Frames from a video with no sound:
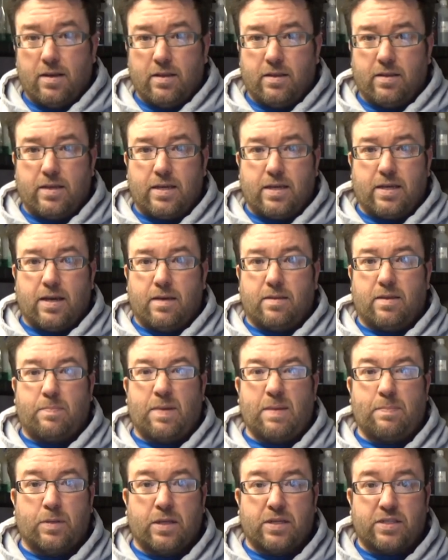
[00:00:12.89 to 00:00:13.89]
the
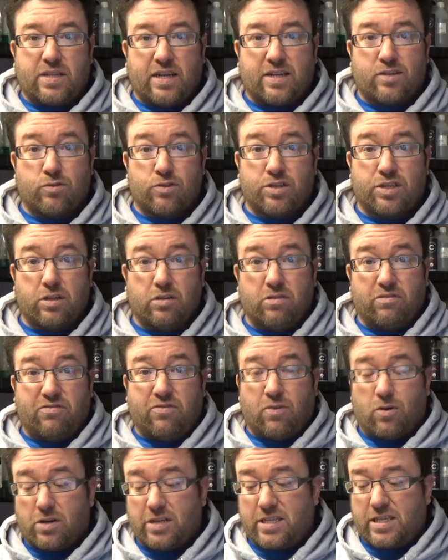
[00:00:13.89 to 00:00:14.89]
people at Tetrasil
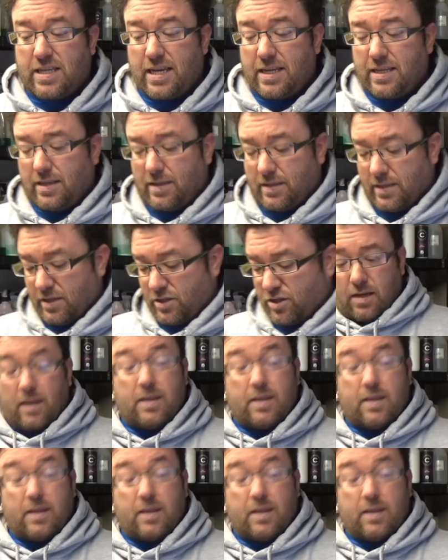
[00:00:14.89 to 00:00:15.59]
for sending this.